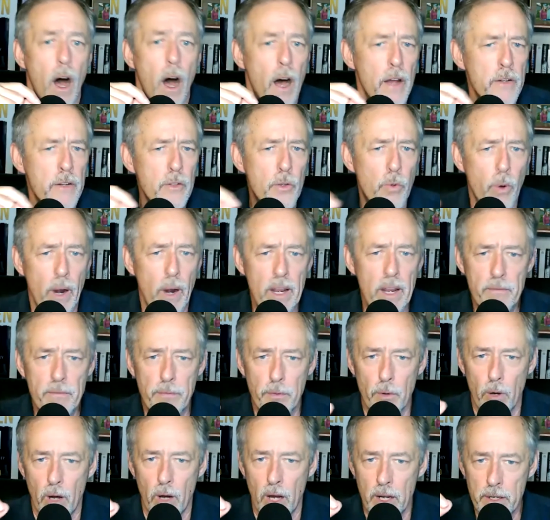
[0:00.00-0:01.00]

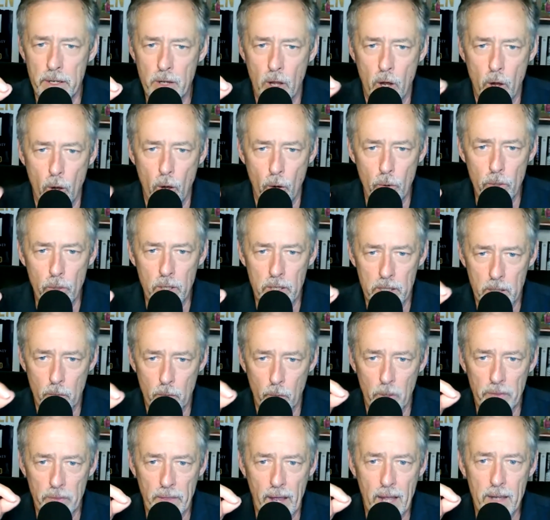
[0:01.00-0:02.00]
ungrateful, unholy,
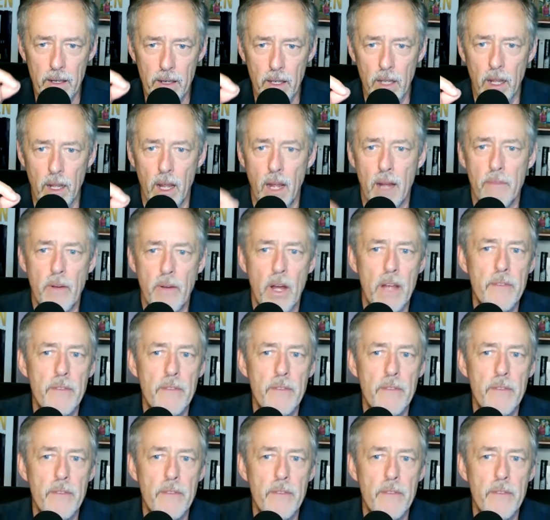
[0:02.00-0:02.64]
without love,